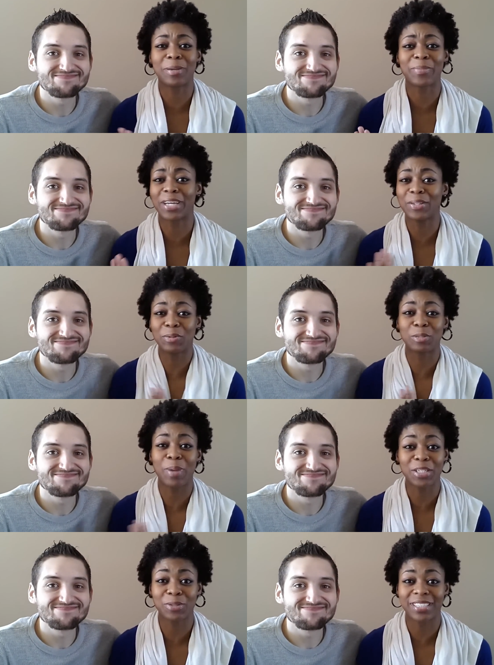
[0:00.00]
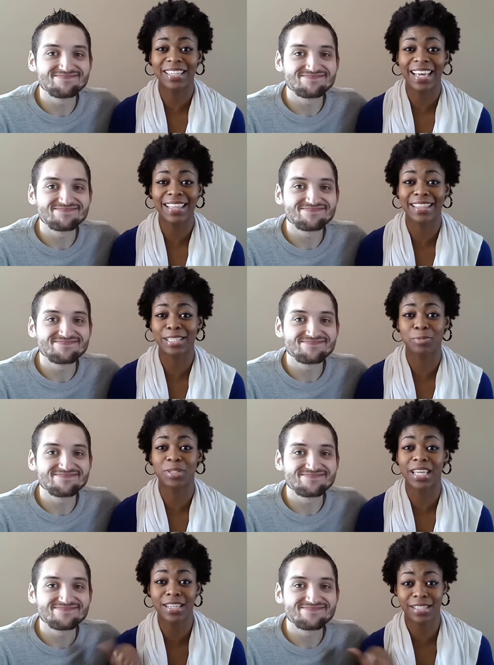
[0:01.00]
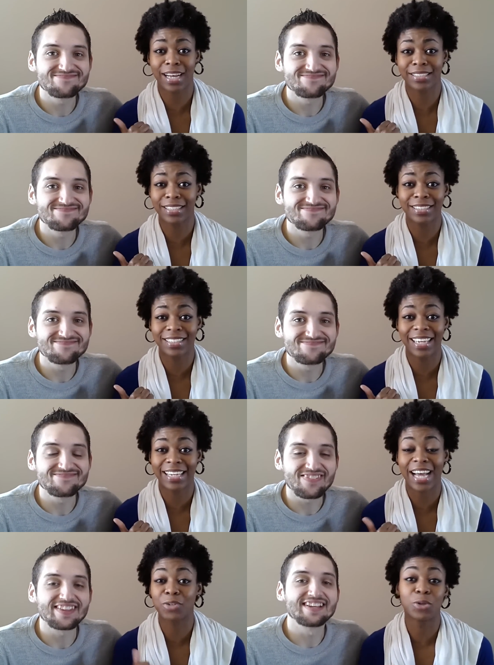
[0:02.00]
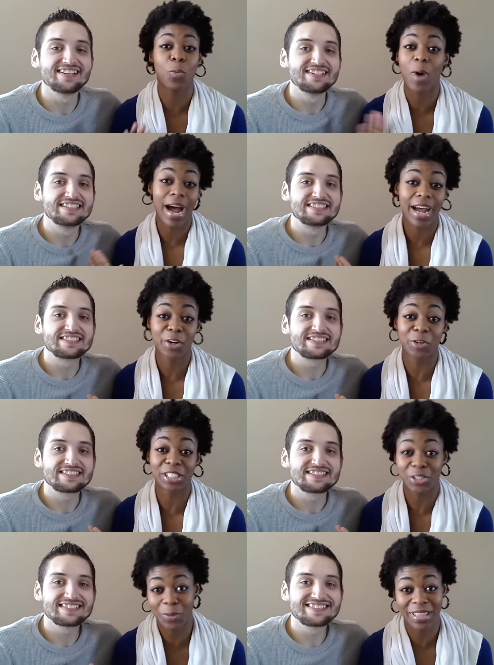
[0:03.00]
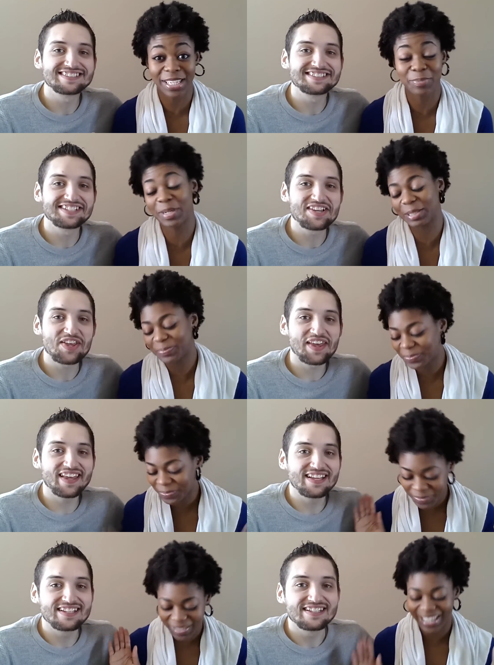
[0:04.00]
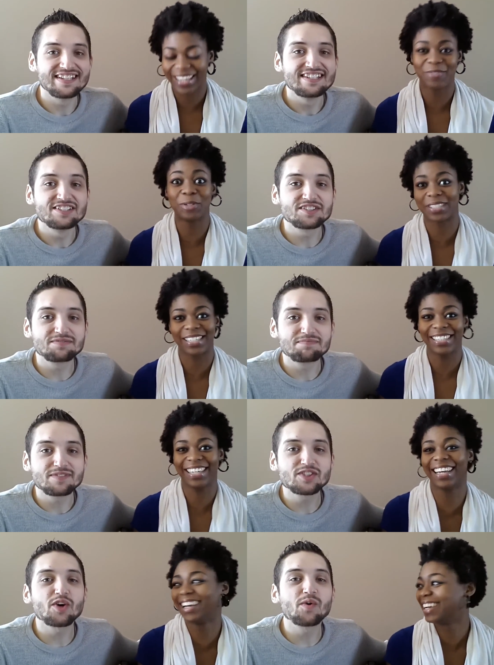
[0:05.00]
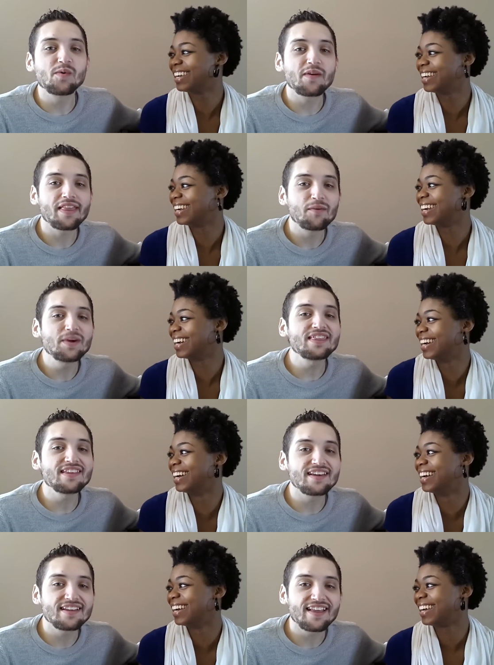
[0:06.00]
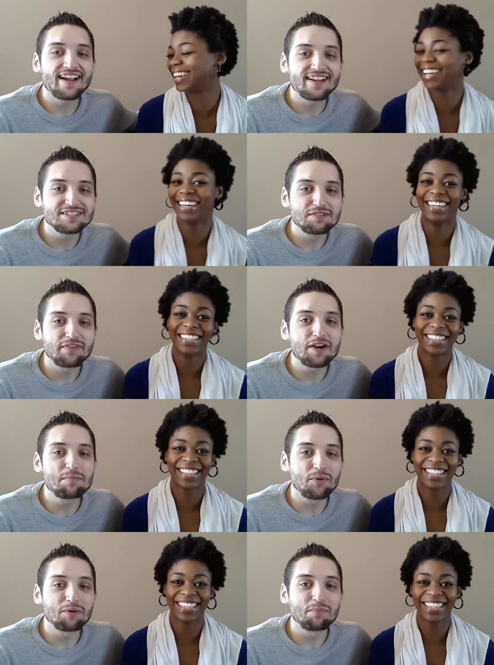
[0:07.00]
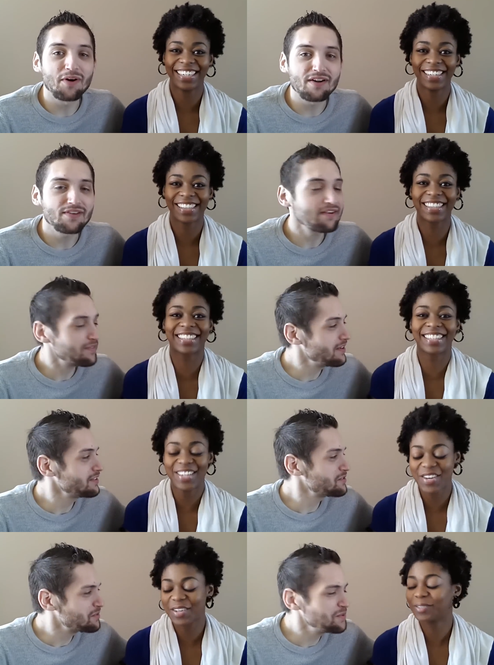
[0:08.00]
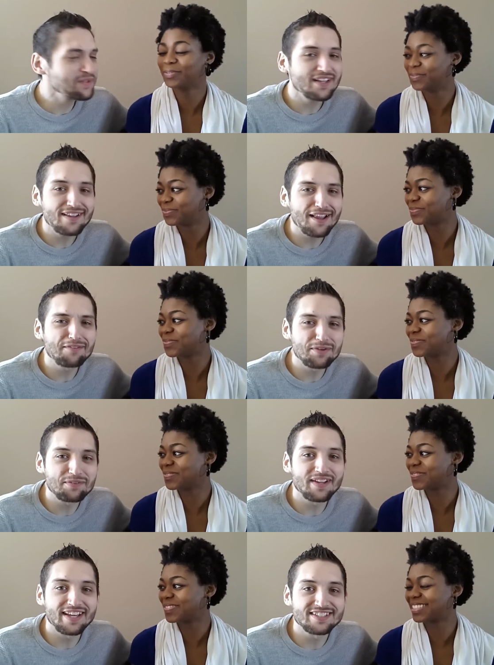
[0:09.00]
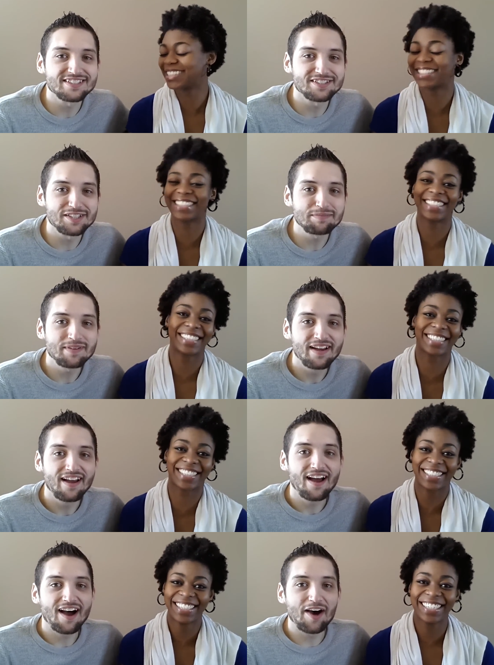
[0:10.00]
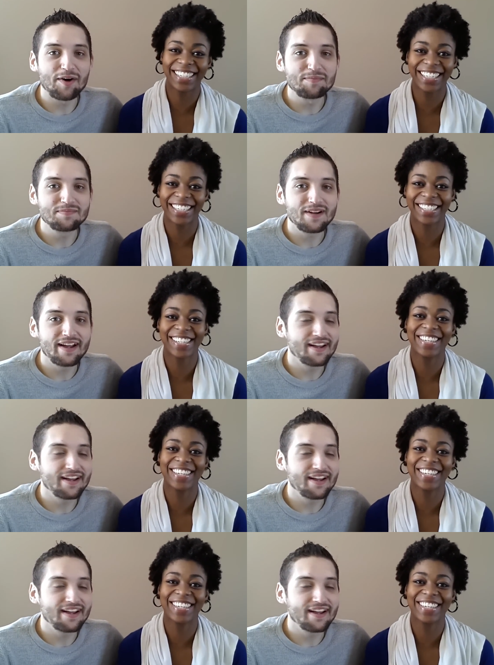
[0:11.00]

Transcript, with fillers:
Speaker 1: to do something a little special today. This was his idea, and I don't know why I agreed to doing this, but we'll see.
Speaker 2: So we think that it's a very important part of every truly loving relationship. Um,